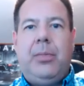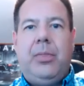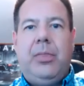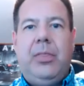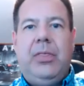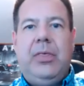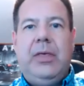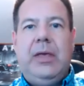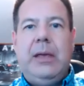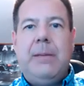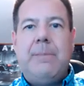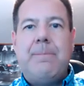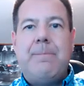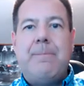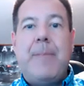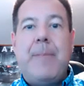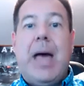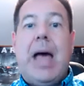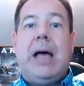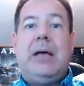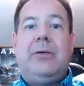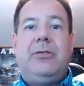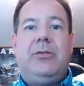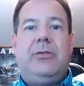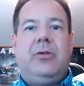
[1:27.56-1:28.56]
the
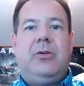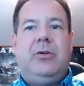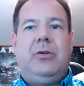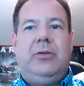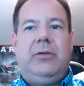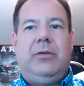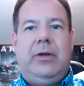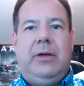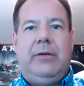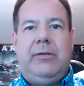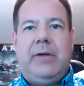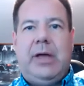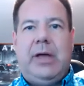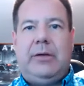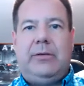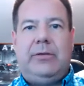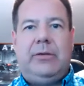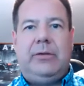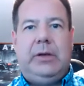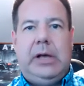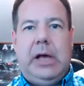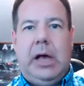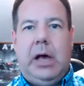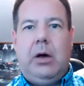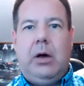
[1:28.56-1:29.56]
masters of
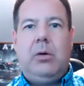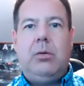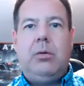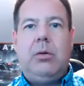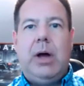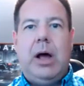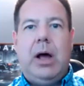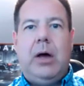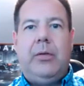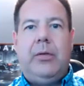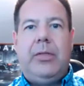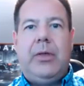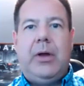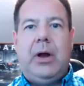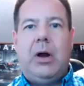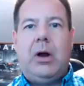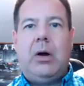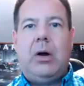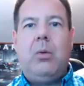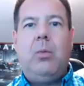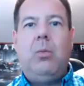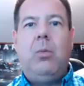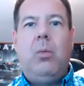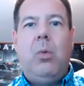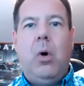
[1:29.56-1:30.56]
SEO out there
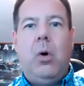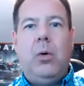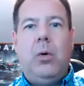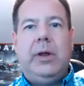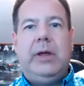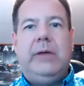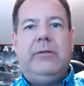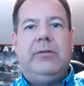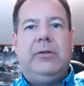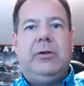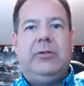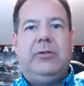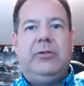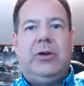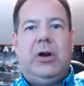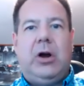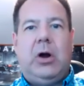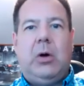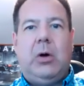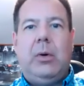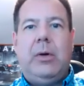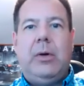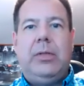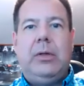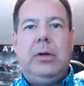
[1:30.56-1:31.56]
won't even share
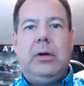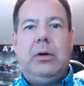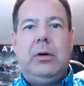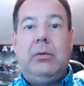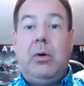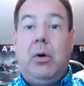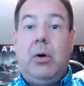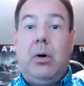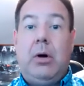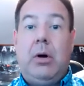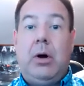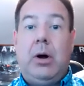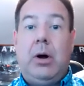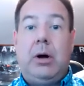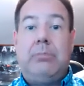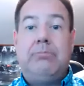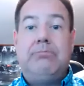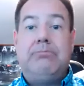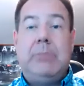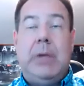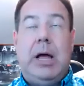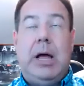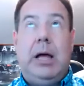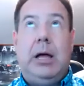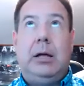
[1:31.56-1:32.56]
with you or
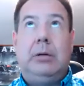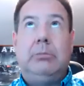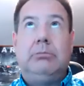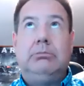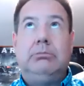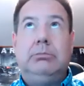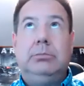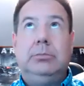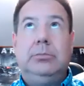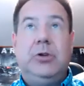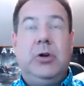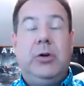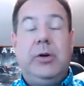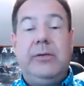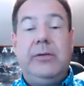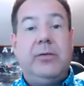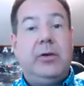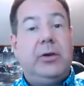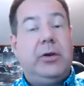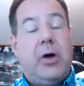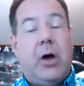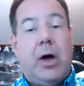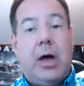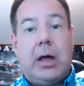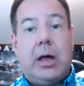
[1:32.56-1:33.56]
don't even
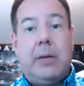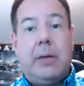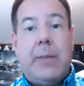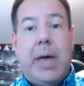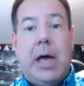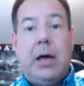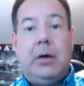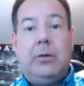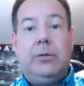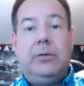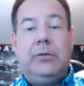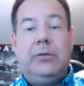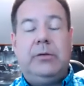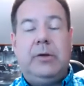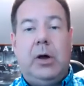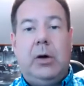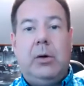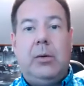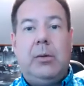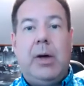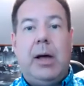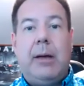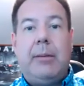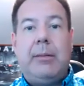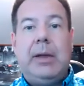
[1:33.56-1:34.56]
talk about.
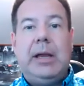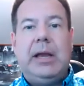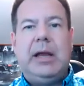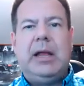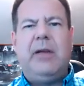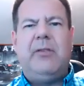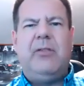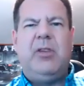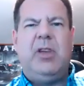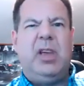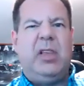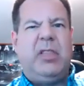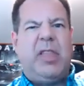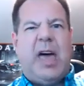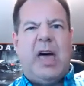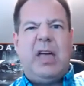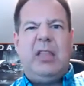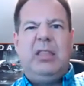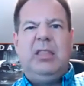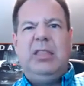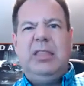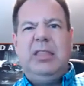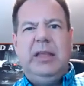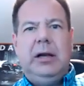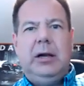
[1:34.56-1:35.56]
So I'm going to give you that
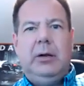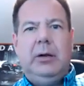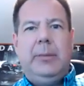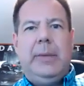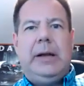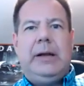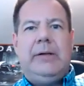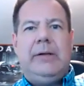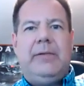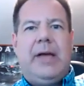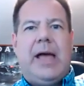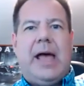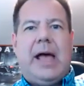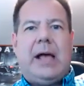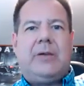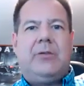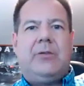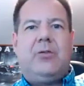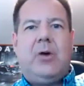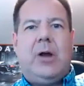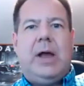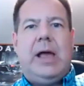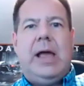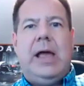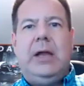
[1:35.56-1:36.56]
little bit of
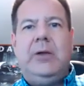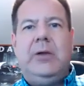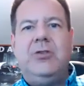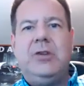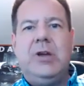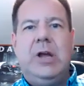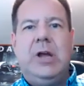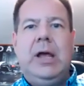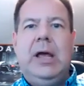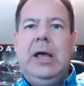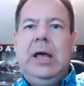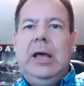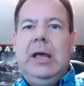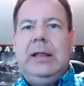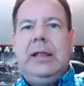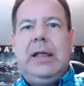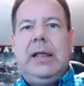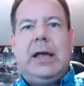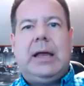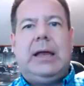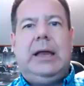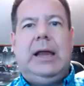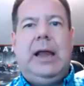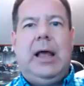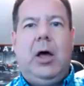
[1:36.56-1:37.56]
extra edge
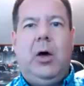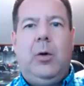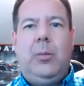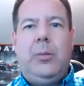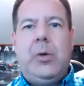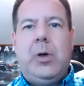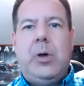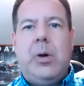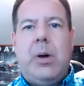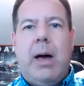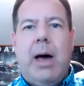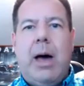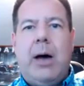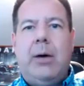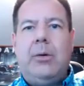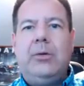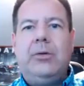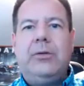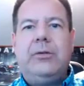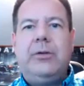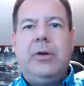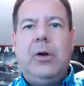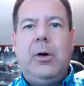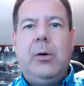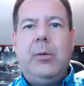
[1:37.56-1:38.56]
that can help you out.
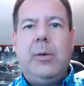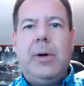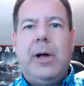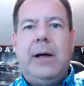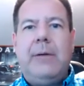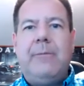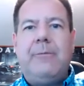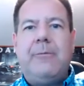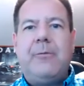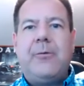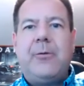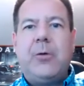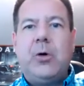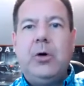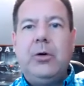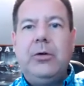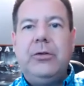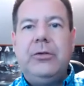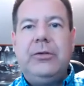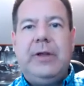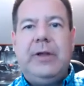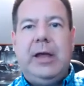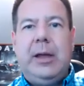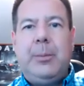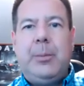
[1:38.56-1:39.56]
So
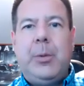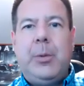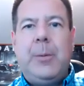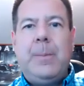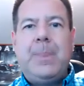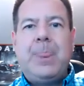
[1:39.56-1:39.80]
first tip